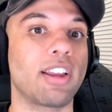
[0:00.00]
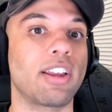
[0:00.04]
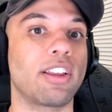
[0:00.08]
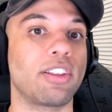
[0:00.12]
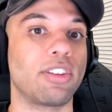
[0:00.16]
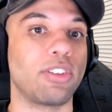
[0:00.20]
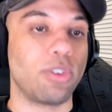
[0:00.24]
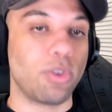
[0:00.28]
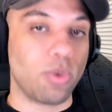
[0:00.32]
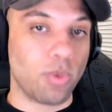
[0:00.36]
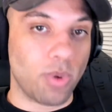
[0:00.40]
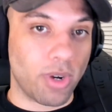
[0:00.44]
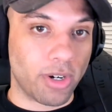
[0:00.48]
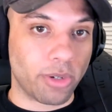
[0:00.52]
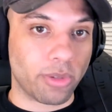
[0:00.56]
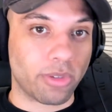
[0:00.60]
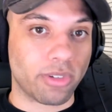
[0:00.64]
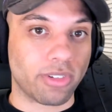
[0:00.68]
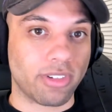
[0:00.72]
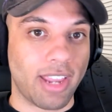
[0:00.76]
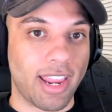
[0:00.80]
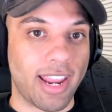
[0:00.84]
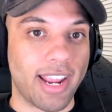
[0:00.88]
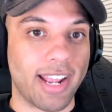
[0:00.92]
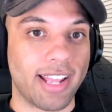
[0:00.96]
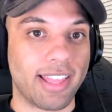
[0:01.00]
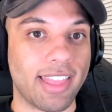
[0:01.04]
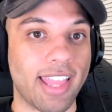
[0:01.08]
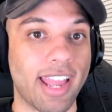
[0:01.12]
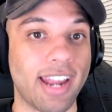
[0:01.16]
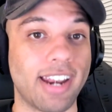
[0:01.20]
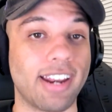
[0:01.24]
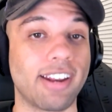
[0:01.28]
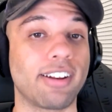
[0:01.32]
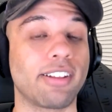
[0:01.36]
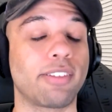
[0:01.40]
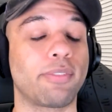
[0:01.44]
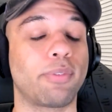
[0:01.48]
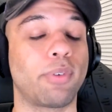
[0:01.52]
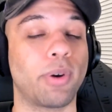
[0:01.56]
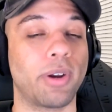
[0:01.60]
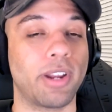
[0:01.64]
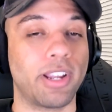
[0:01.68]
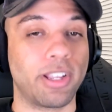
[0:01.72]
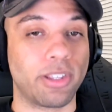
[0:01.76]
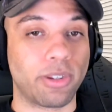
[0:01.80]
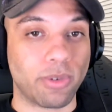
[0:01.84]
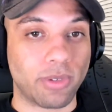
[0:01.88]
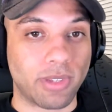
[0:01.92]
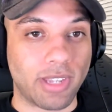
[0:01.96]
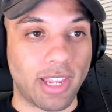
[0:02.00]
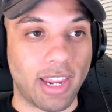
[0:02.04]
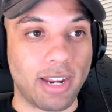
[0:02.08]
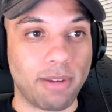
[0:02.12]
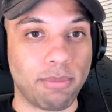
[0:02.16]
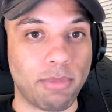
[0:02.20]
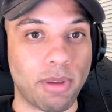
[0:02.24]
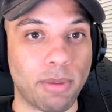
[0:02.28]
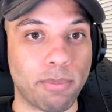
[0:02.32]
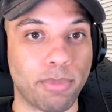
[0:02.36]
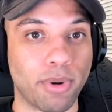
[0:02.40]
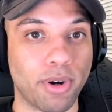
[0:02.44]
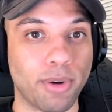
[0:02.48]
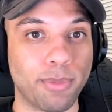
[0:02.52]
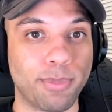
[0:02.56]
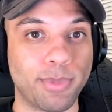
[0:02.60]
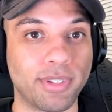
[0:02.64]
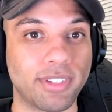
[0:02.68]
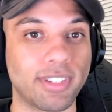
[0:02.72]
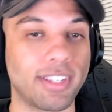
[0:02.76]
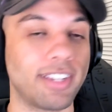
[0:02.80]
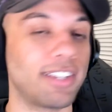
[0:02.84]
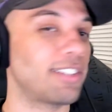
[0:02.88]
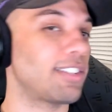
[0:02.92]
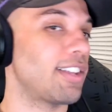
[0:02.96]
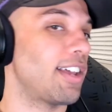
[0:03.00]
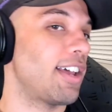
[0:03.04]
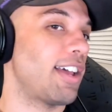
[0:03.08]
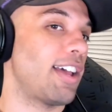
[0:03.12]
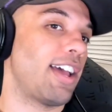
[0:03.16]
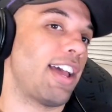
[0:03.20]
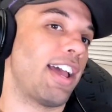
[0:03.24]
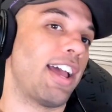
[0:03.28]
you understand that it is for entertainment purposes,